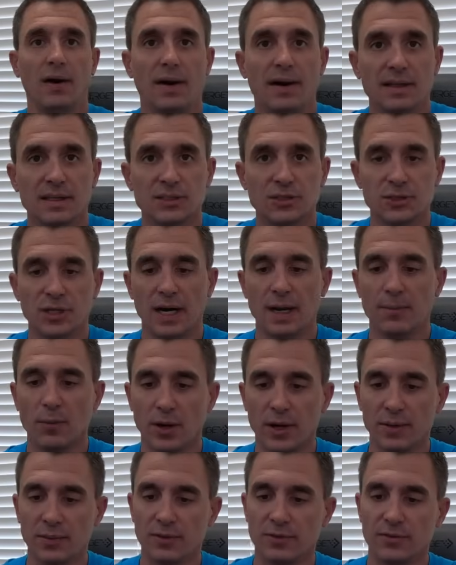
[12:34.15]
right, let's try them
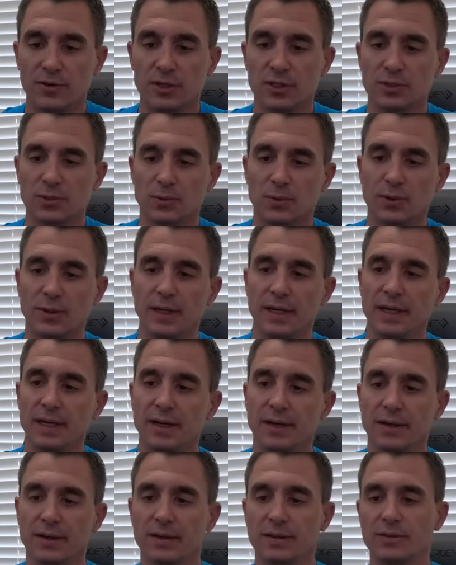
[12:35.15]
on in reverse order
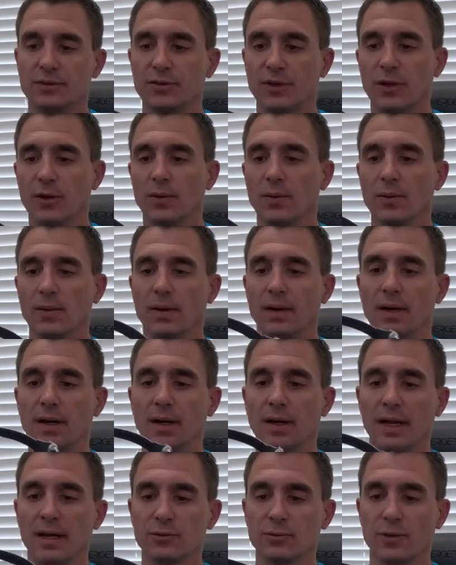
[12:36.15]
here. So
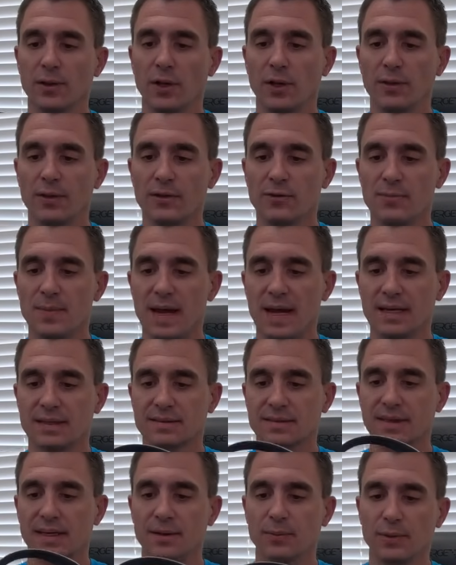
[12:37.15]
as with all these
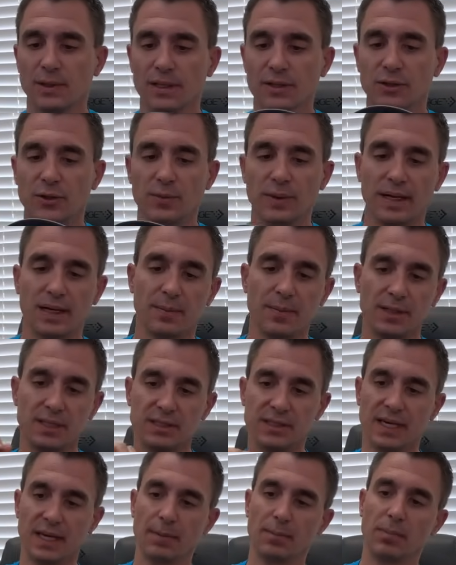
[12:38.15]
masks, I really do recommend you
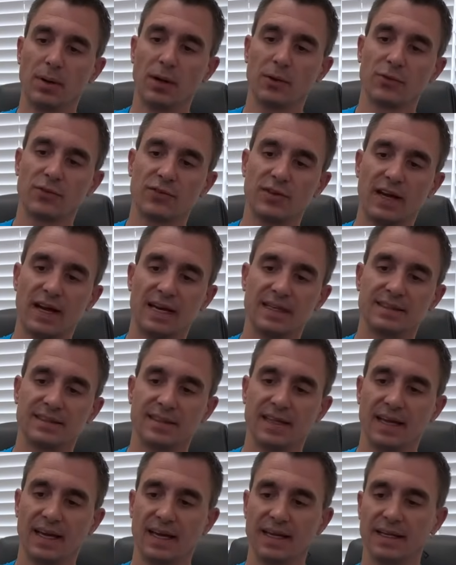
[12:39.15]
take both sides
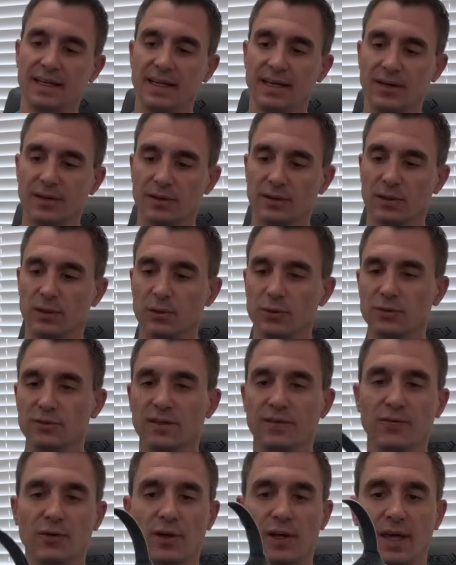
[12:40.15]
of the headgear loose
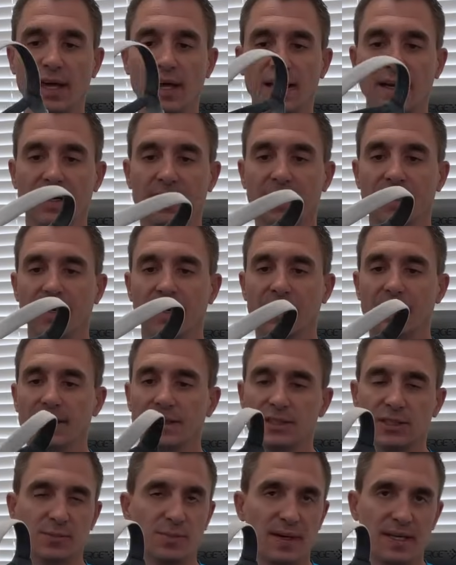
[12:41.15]
if you can. It
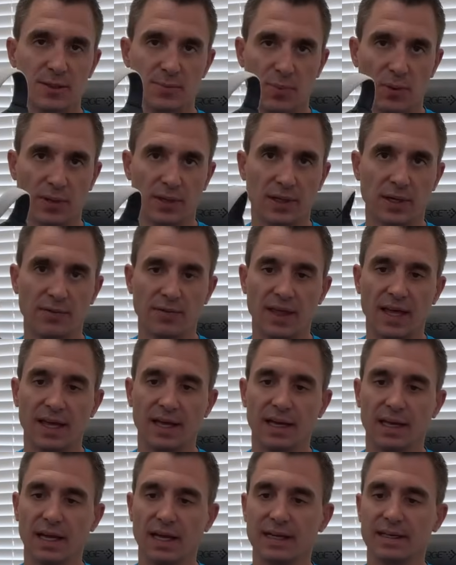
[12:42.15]
just makes pulling it over the head
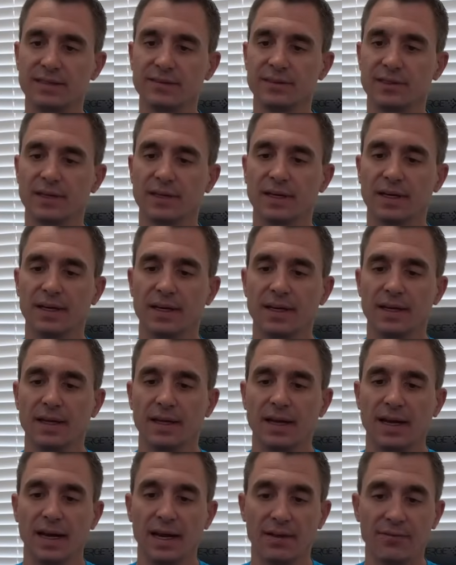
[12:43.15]
a lot easier.
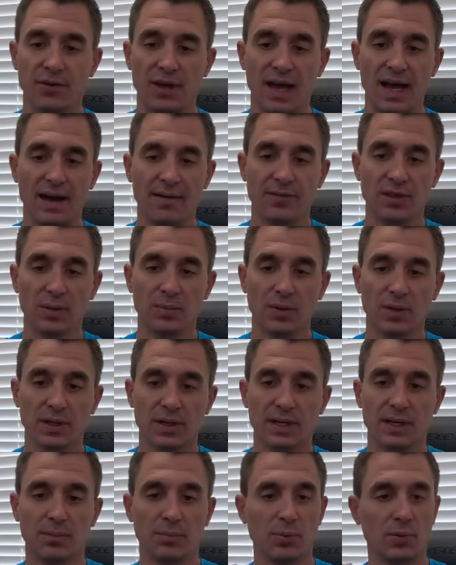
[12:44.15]
And if you have the
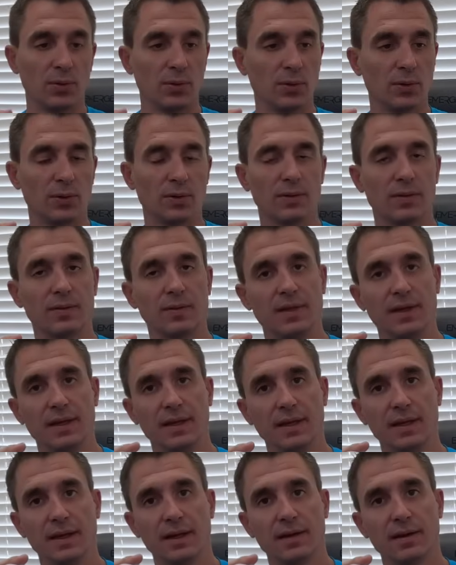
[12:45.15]
ability to pull
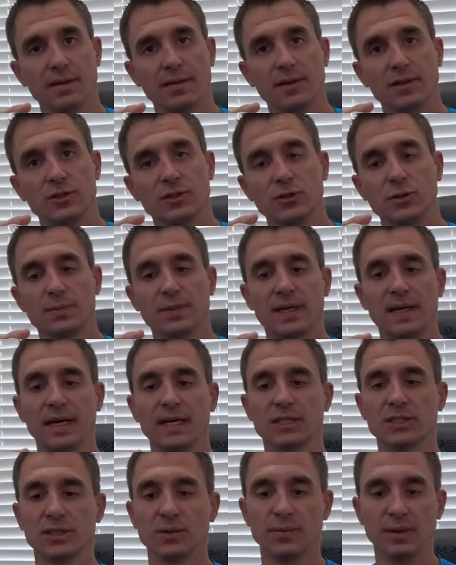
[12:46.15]
the tube
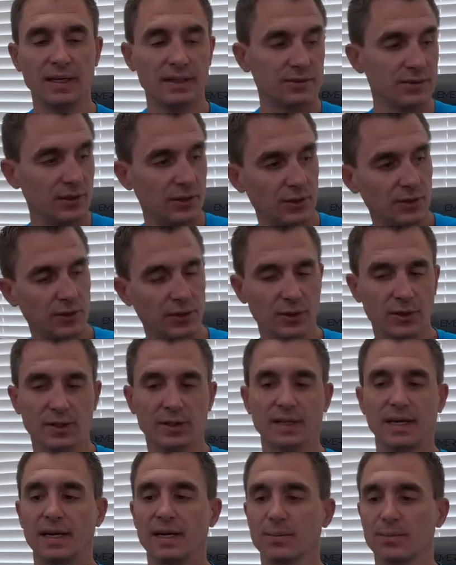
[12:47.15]
connection away so that you can
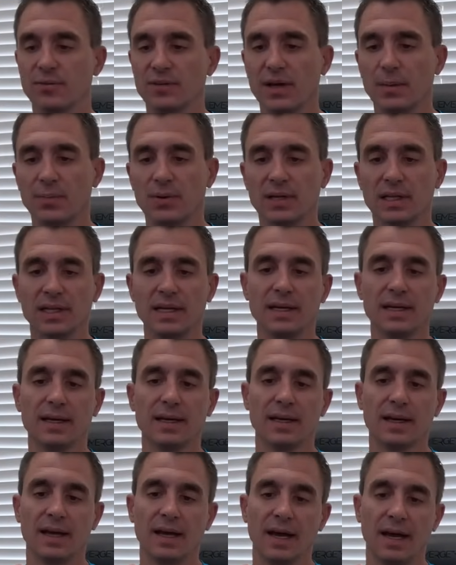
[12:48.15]
hook that up separately,
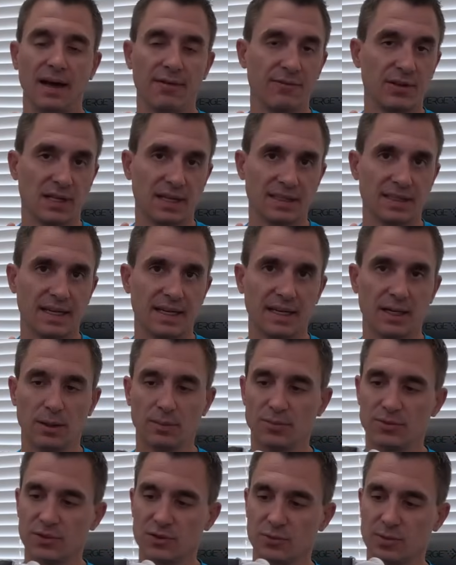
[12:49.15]
I feel like that
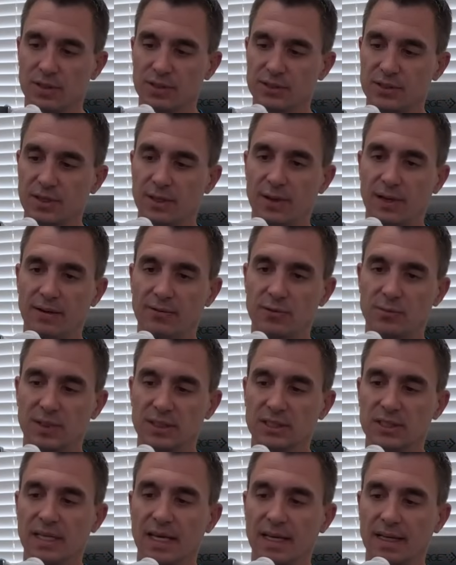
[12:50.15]
helps as well, so you don't have as
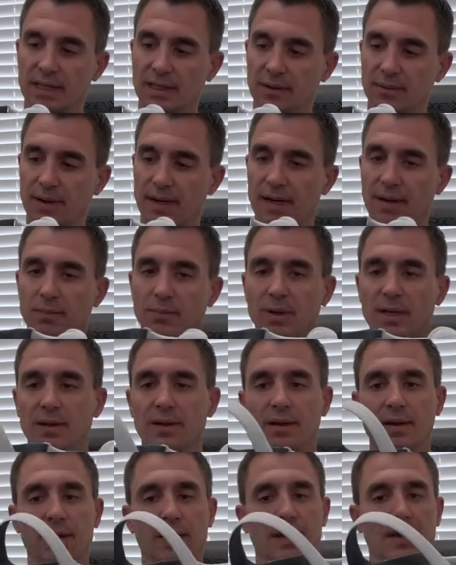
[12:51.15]
much dangling around. But
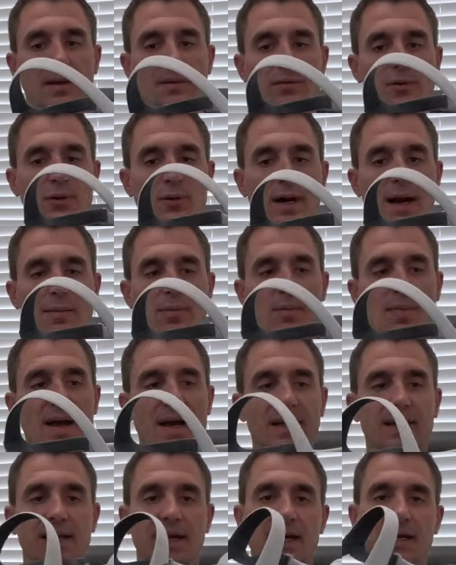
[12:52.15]
if you'll grab the
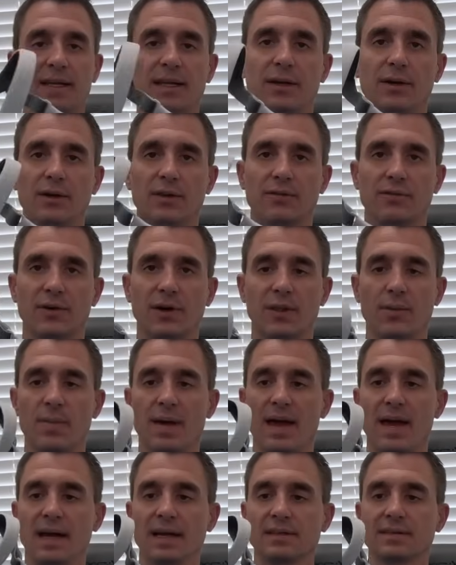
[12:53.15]
back of the headgear and the front of the
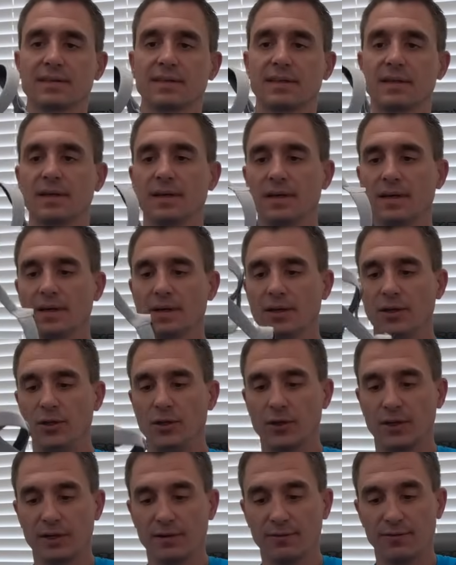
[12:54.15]
mask,
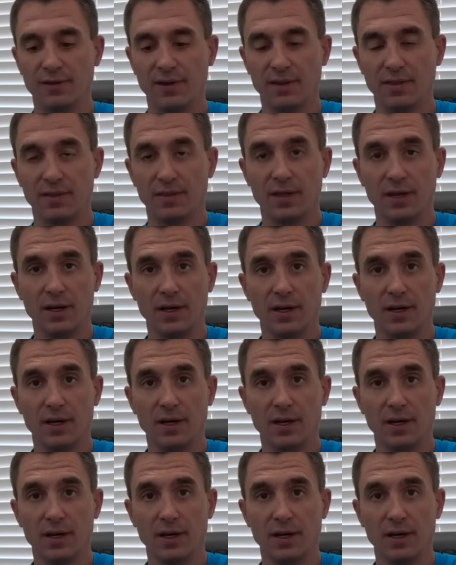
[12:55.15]
you're going to fit